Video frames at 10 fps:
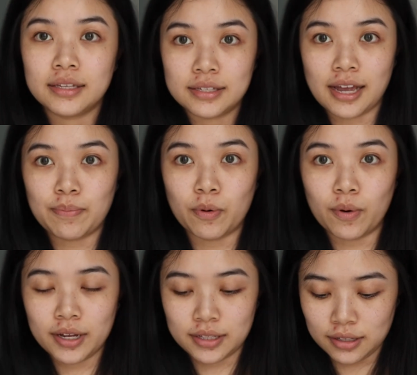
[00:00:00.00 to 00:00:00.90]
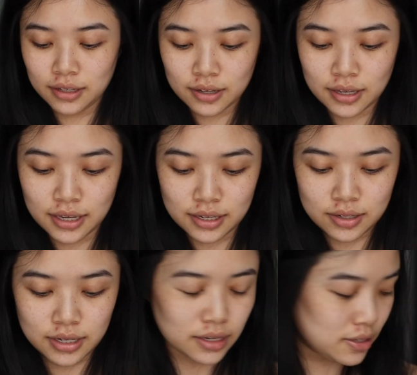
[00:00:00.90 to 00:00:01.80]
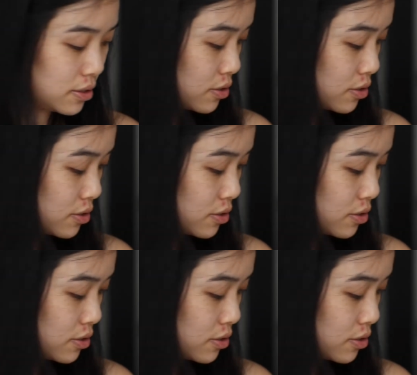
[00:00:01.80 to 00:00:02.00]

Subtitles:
Step 1 is this.